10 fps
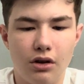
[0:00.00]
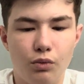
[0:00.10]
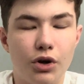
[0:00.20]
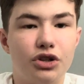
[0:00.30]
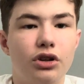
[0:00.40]

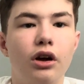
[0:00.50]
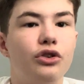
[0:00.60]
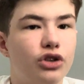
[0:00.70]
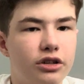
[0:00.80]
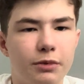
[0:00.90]
which,
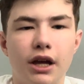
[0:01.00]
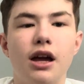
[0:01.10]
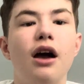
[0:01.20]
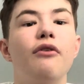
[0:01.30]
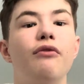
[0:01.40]
trust me,
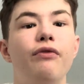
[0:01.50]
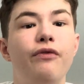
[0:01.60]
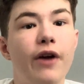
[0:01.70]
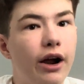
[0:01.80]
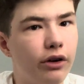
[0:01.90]

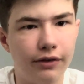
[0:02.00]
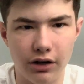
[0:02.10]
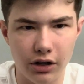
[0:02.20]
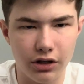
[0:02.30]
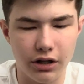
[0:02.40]
very,
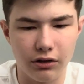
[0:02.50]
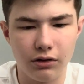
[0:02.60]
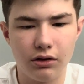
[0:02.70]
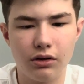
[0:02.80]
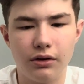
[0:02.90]
very good deal.
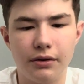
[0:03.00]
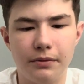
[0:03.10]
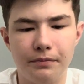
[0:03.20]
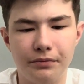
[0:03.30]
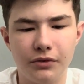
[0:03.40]

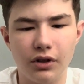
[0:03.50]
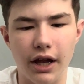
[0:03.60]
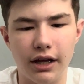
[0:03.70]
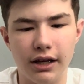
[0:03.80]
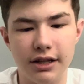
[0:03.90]

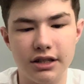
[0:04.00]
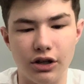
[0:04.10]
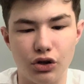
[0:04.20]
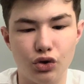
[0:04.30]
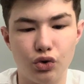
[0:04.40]
Like, it's an
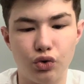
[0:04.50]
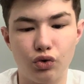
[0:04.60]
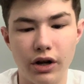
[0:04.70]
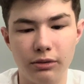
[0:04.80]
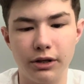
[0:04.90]

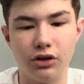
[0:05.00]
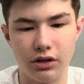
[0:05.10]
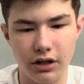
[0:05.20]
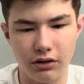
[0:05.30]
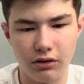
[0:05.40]
incredibly good
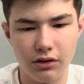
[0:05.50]
deal.